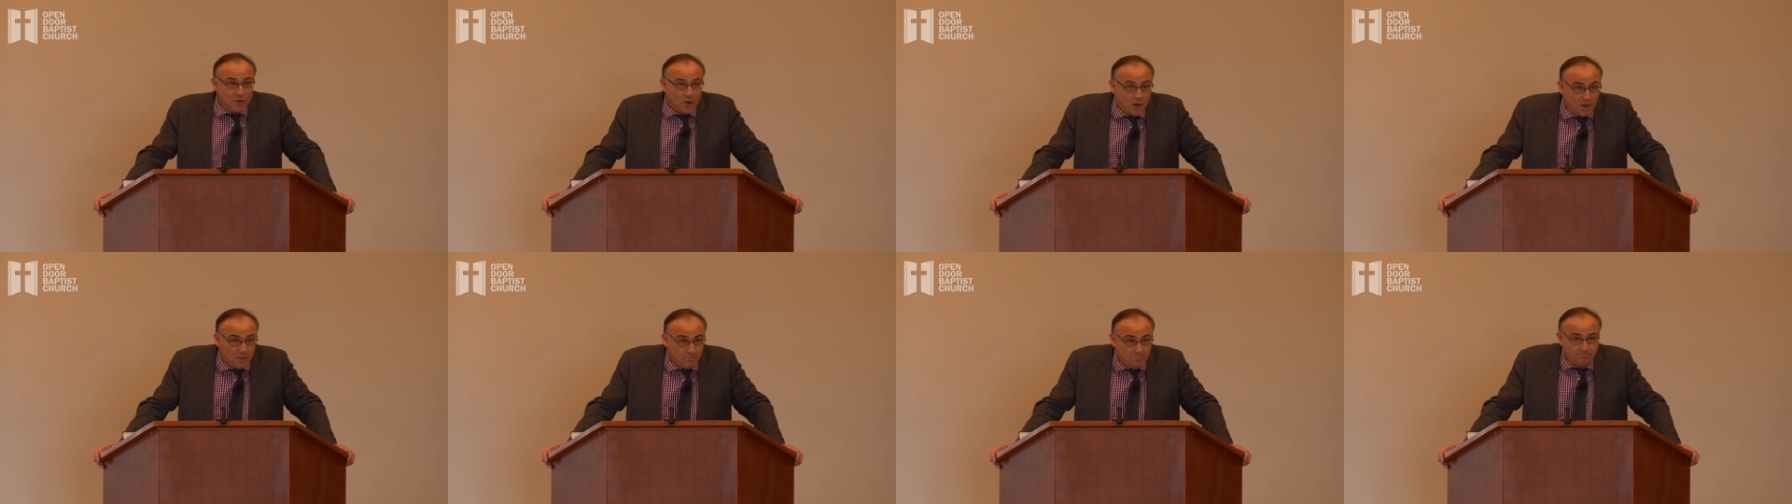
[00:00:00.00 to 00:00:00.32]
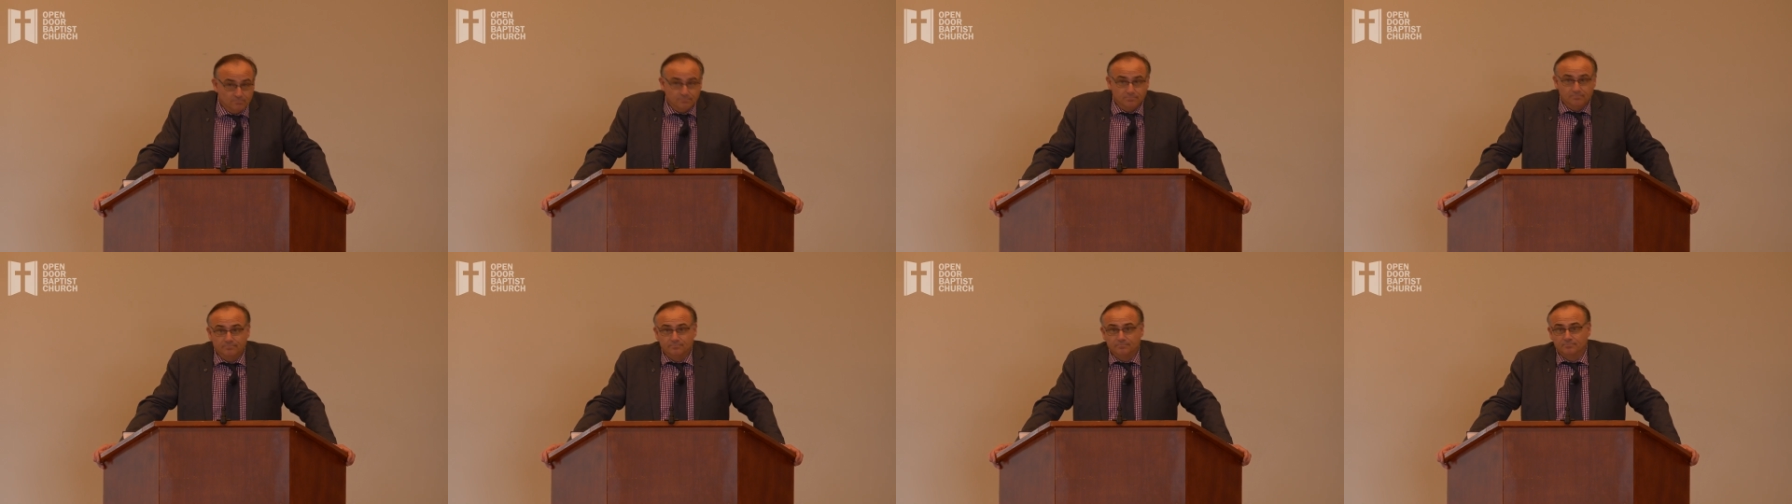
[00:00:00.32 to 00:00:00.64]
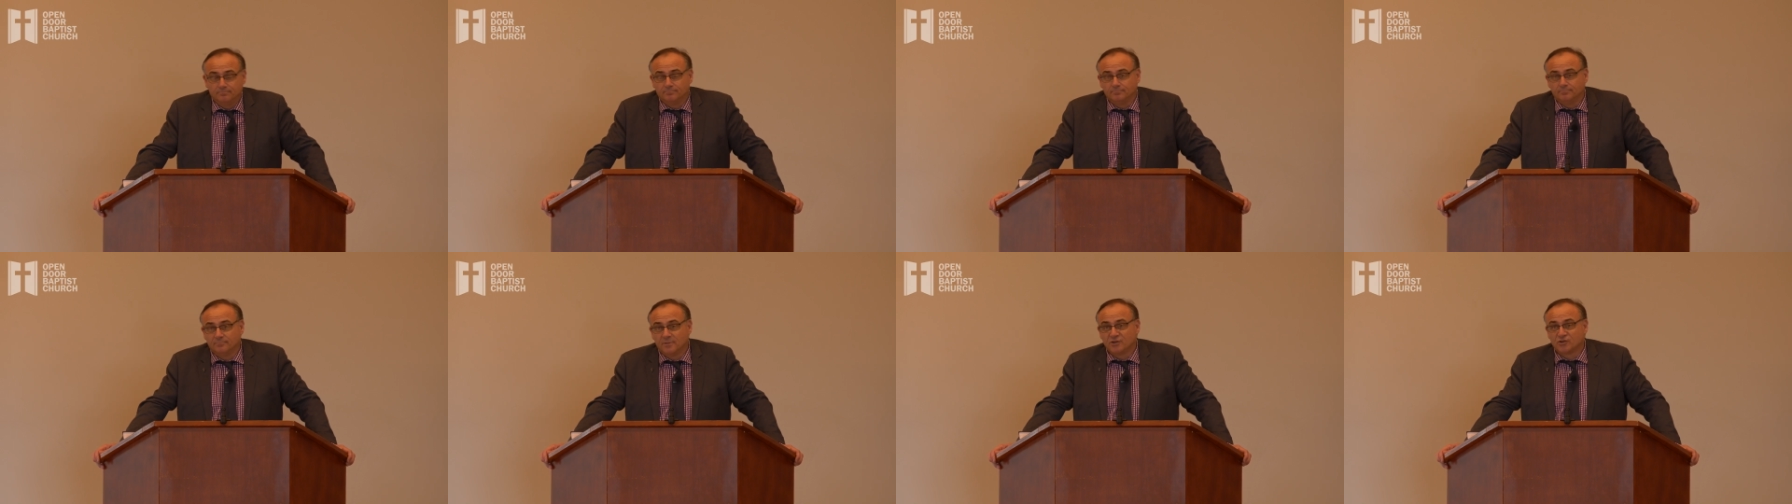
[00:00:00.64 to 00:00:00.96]
time.
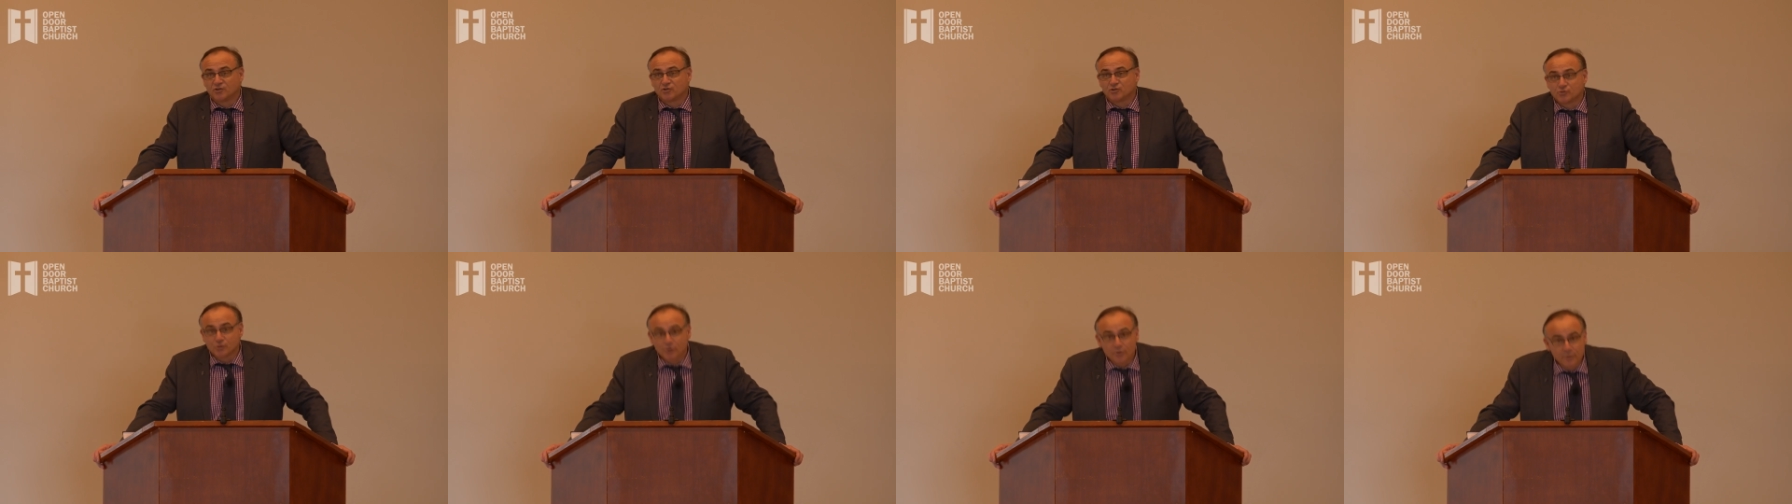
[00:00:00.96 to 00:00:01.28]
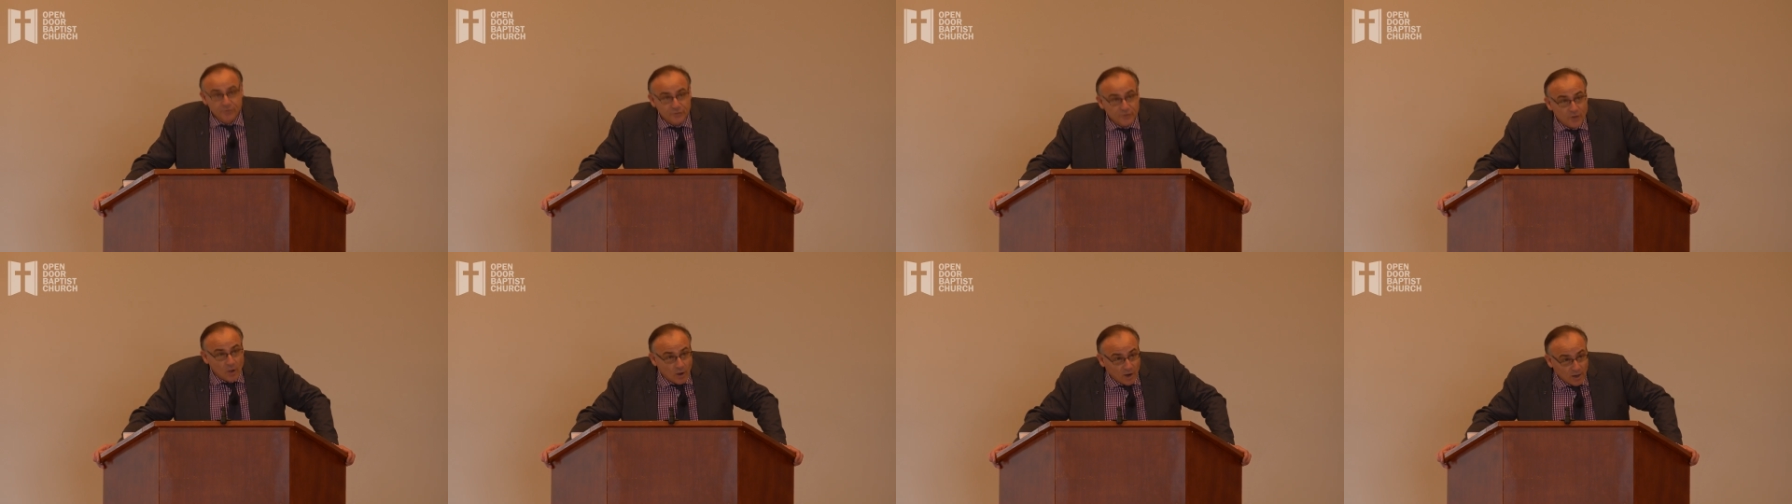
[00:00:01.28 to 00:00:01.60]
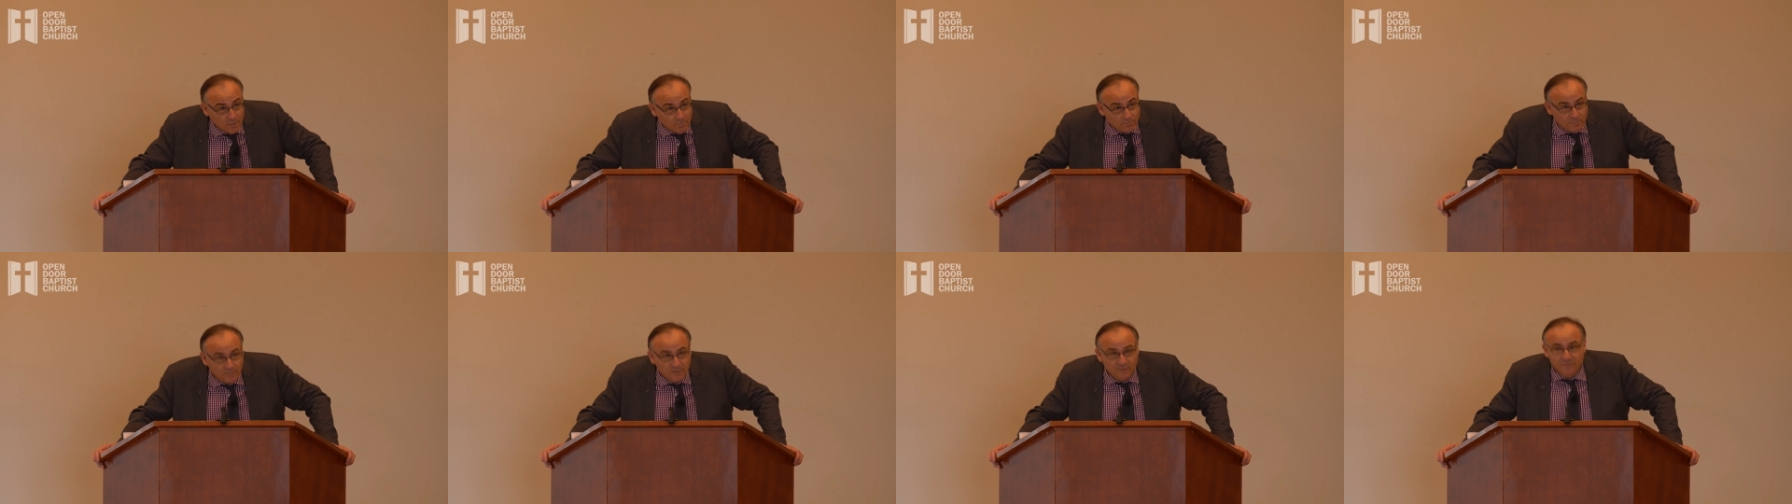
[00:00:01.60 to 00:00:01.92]
It's truth
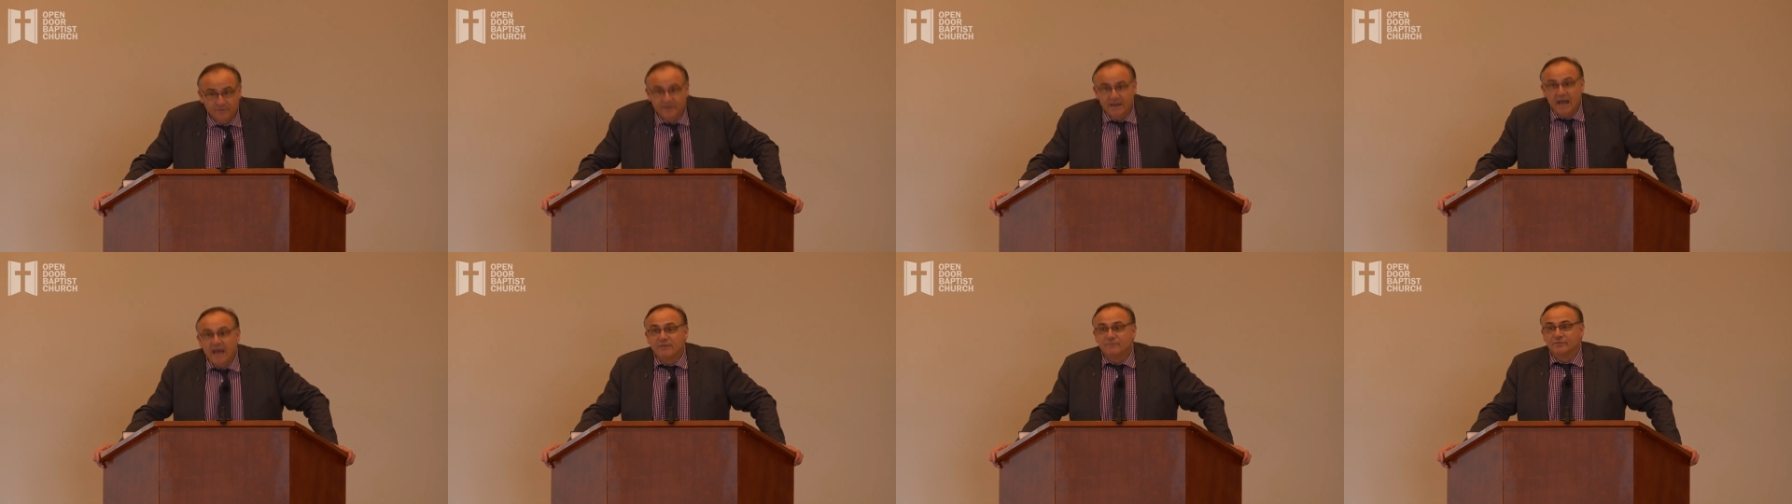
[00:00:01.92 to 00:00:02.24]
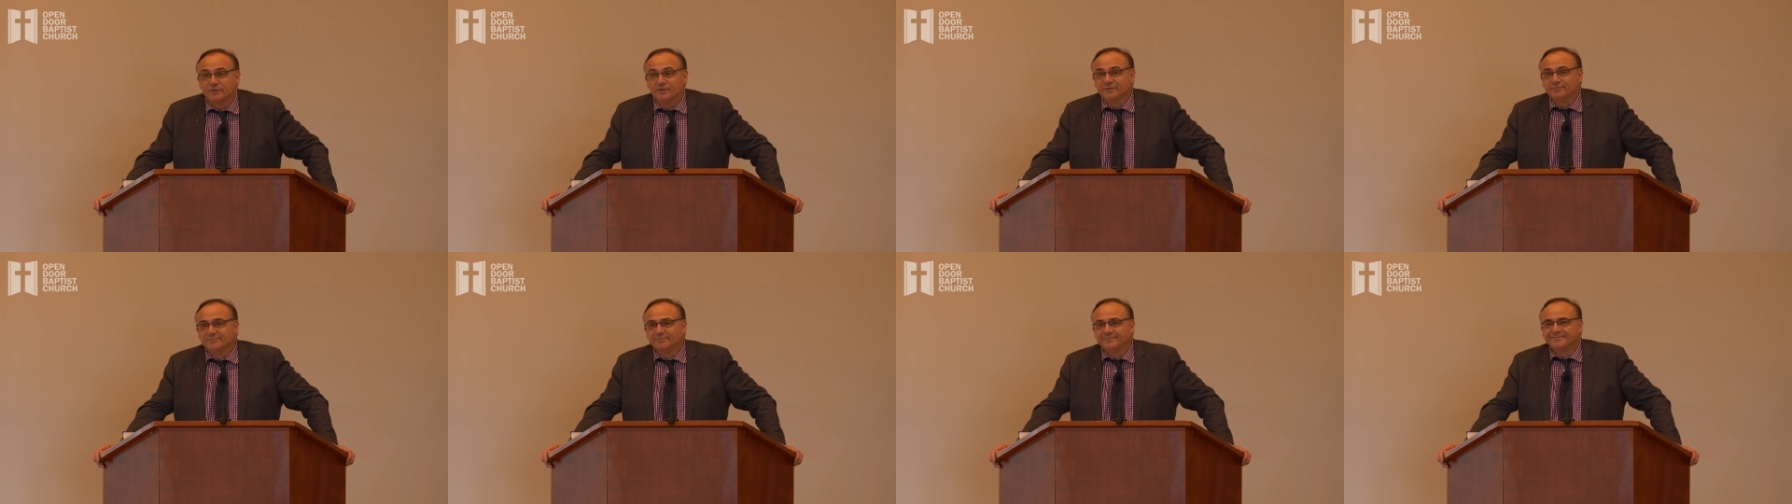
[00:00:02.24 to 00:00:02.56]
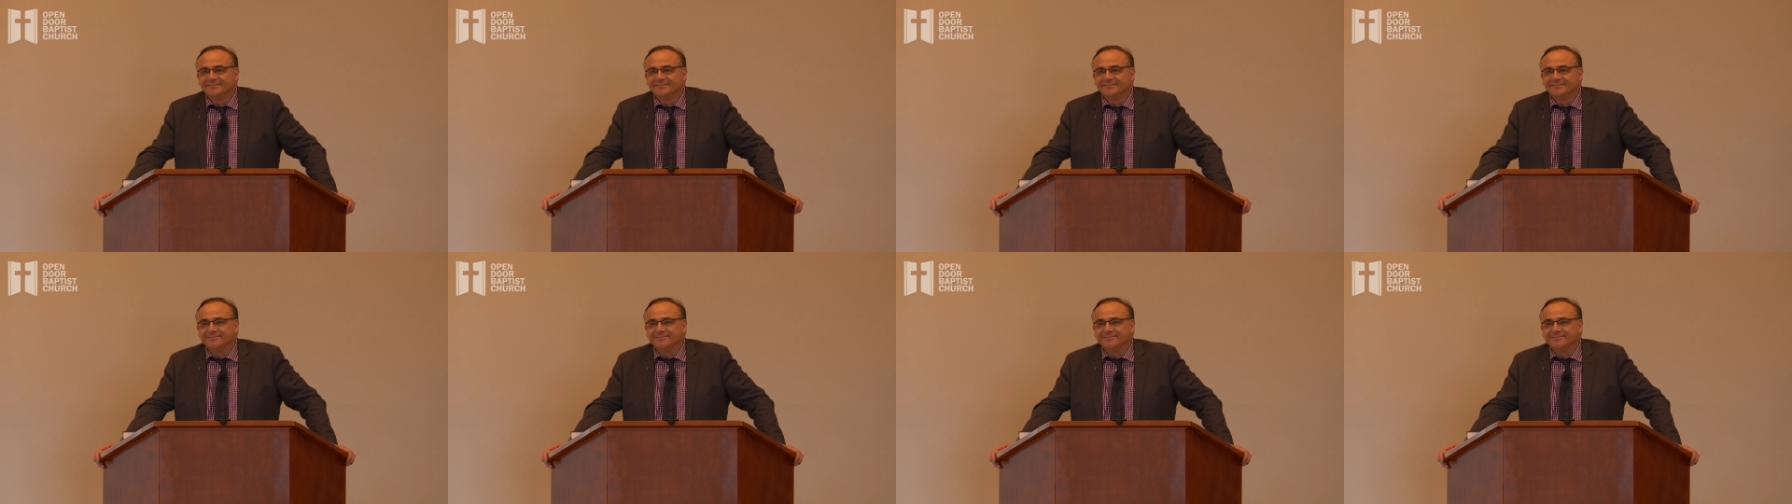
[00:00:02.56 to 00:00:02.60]
time for David.